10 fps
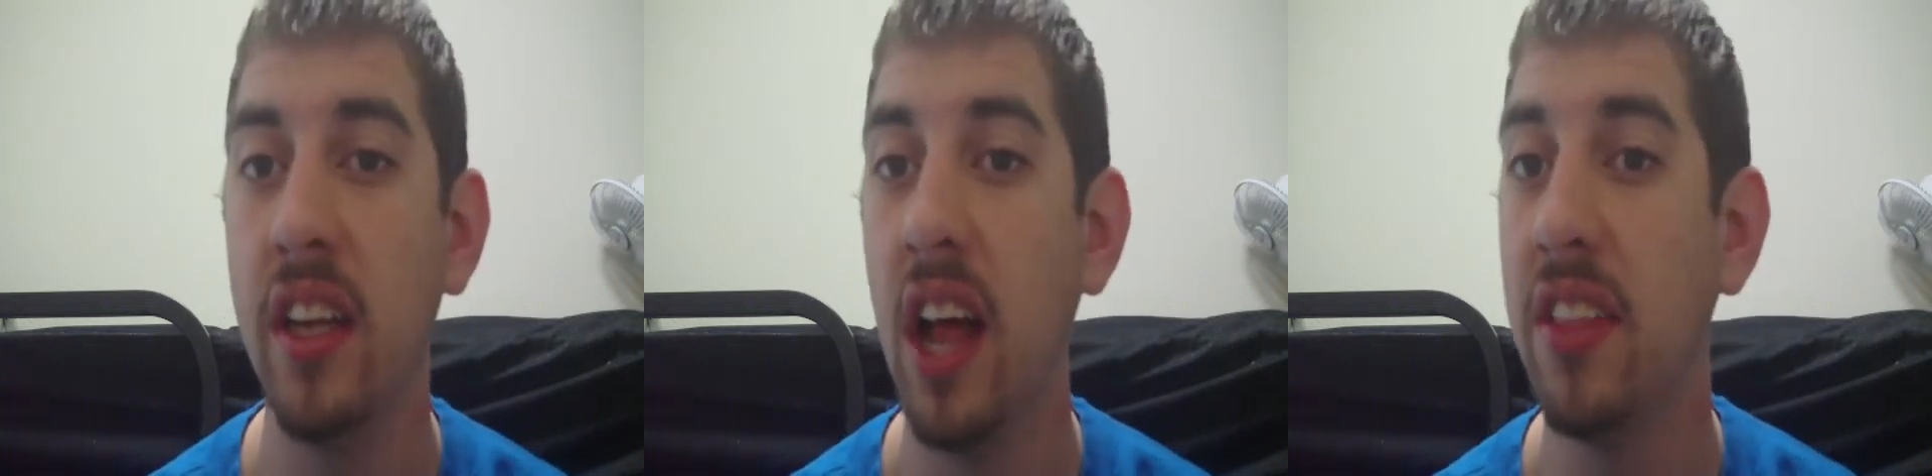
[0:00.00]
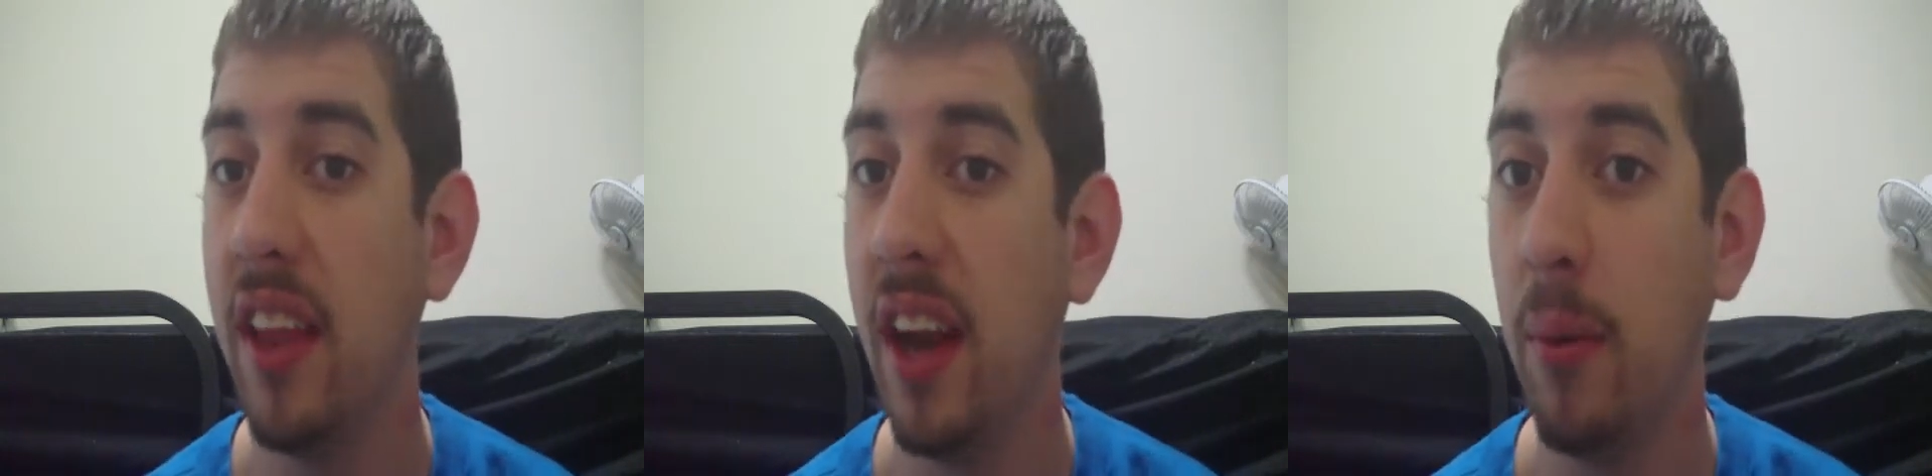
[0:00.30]

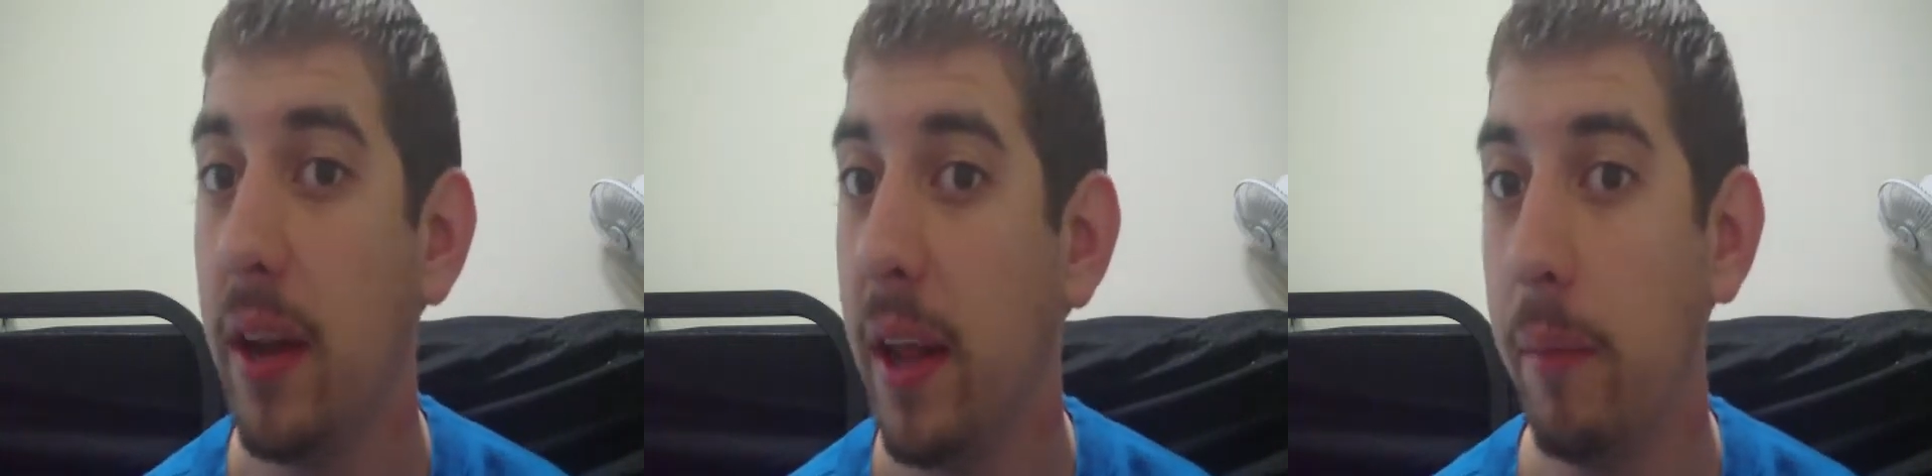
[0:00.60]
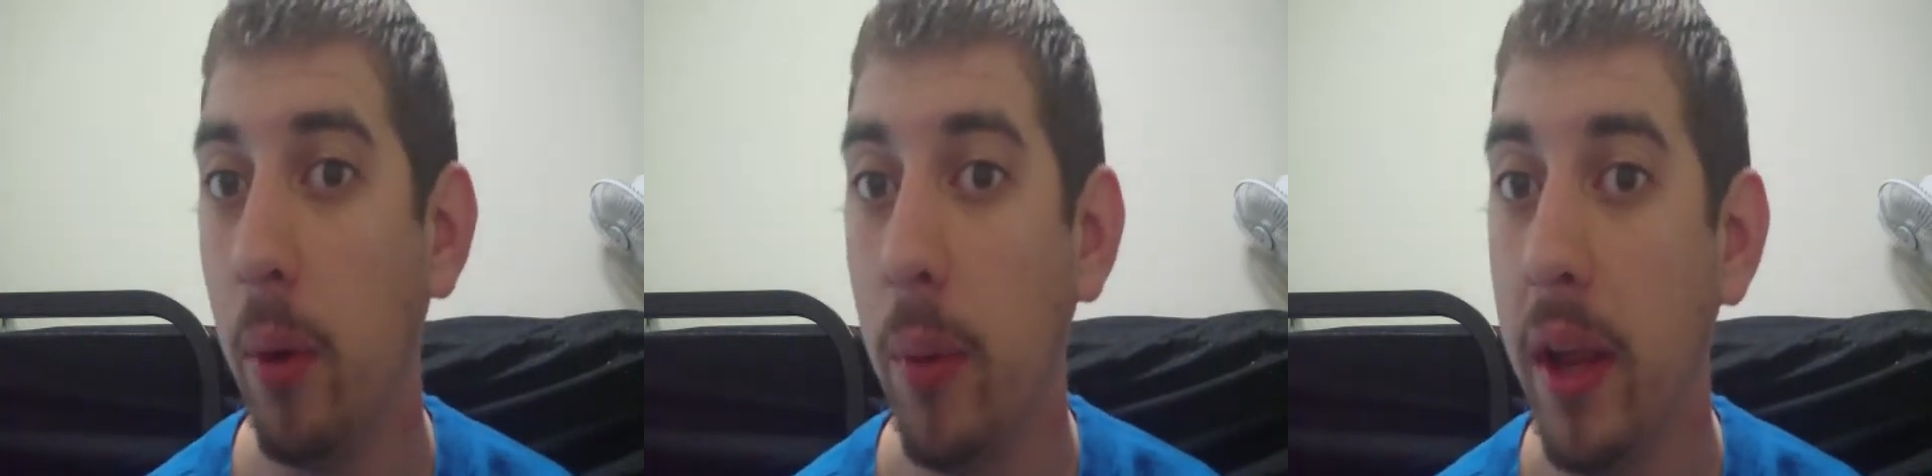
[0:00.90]
Not that I want
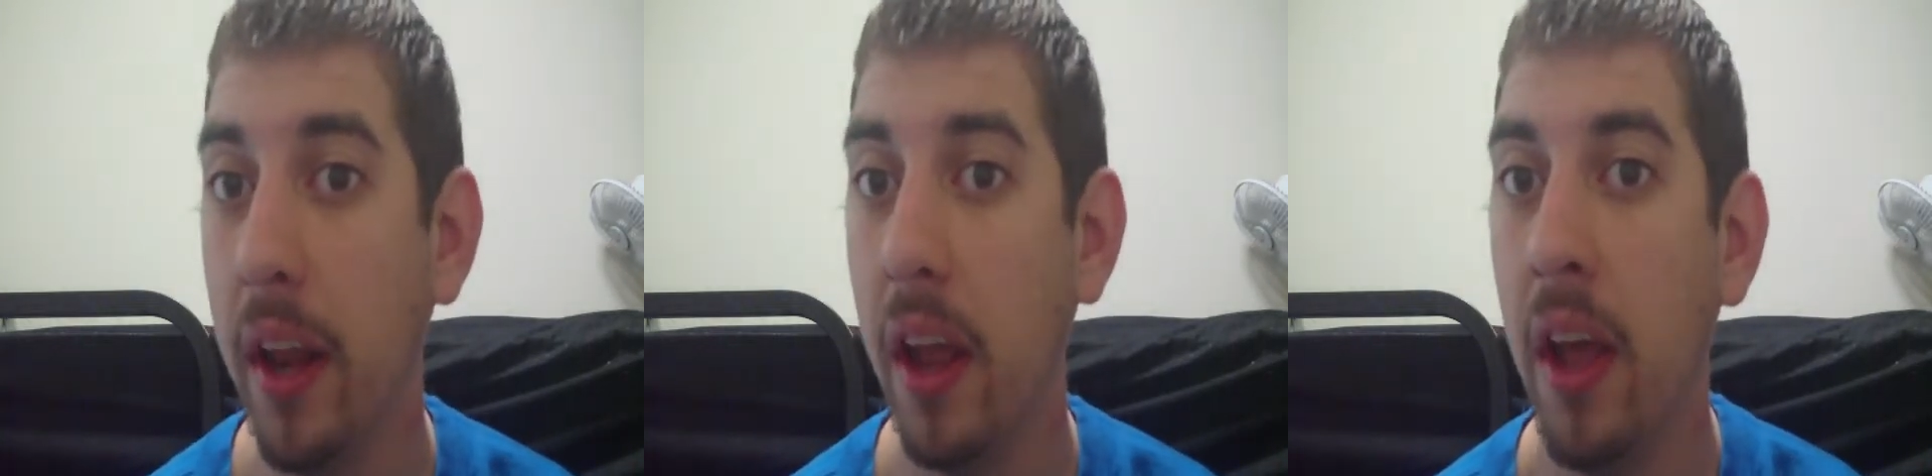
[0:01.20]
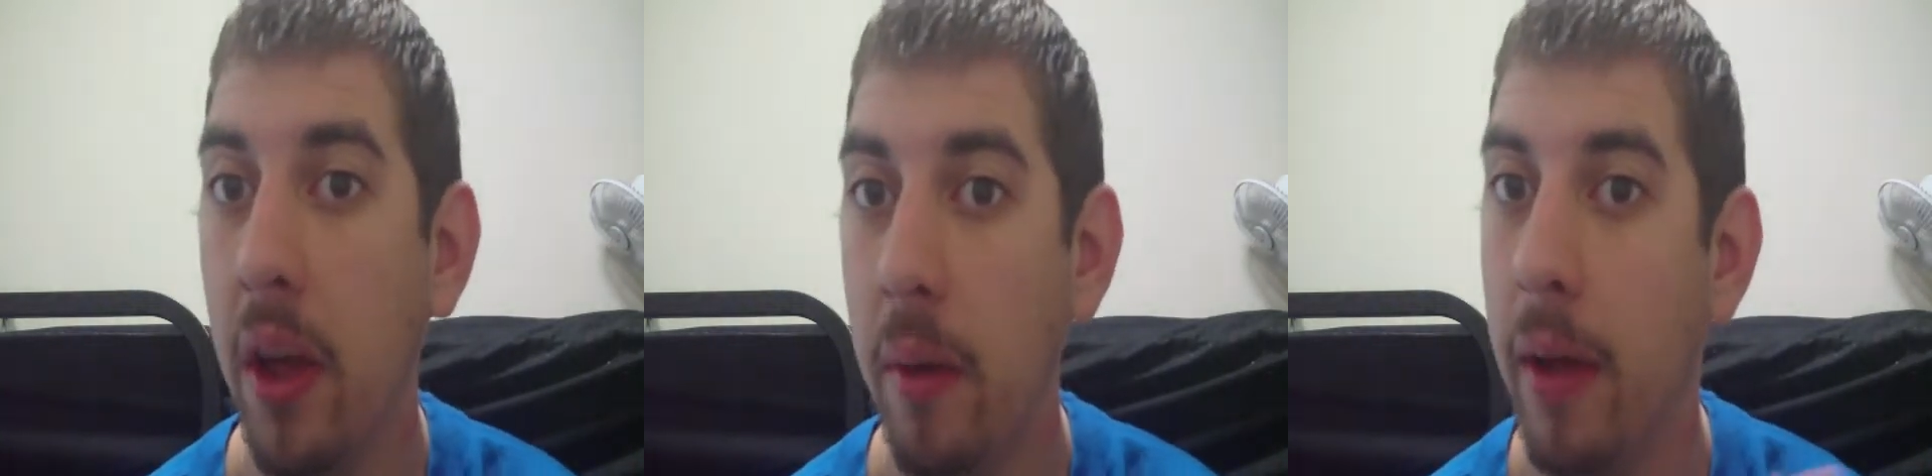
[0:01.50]
him to win,
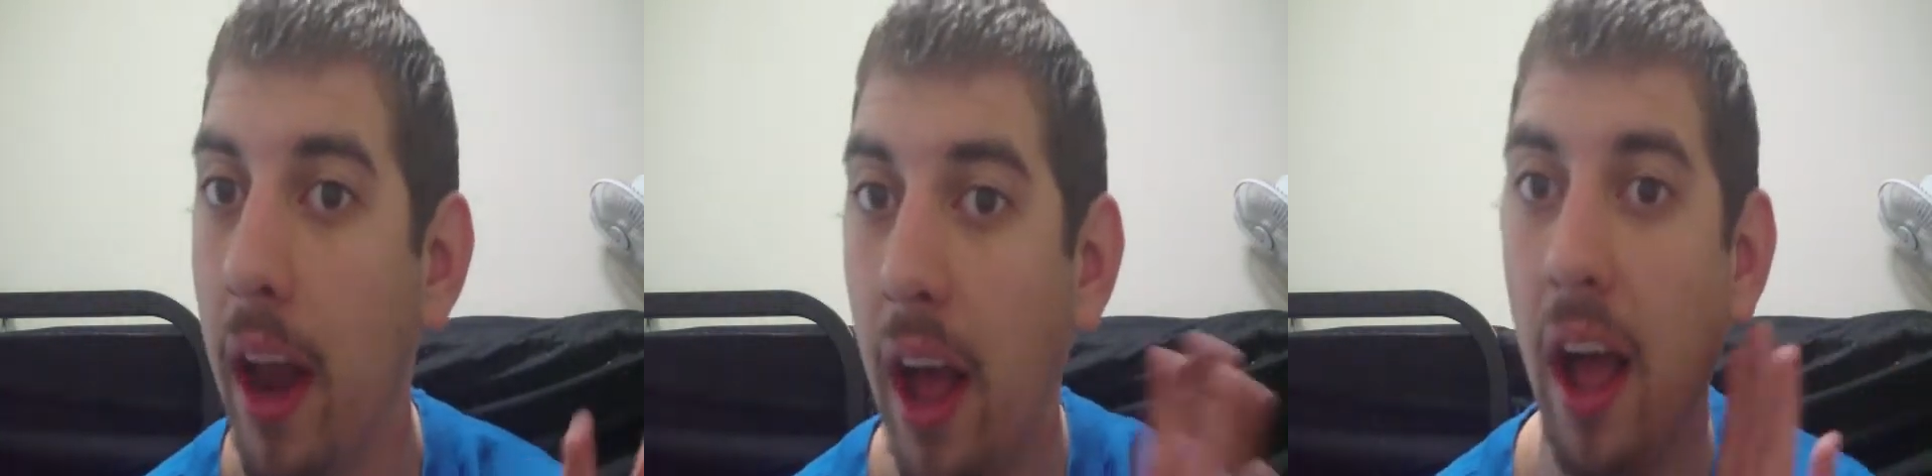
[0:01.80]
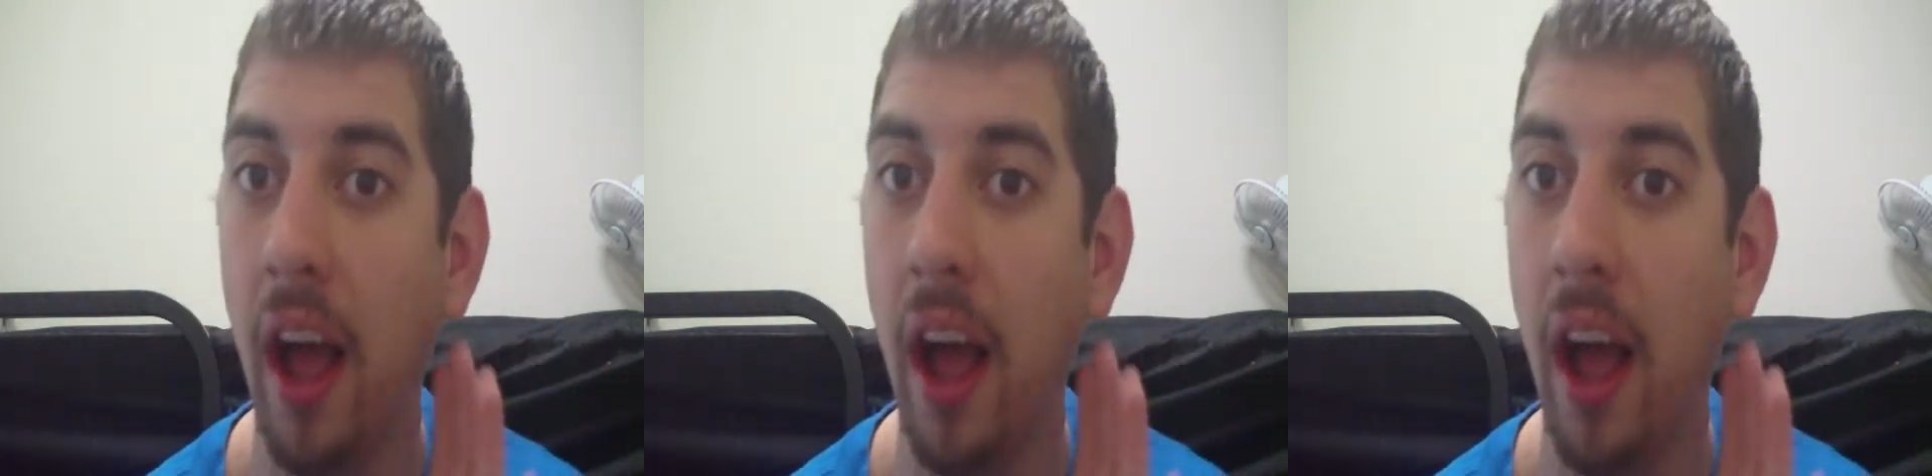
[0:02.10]
but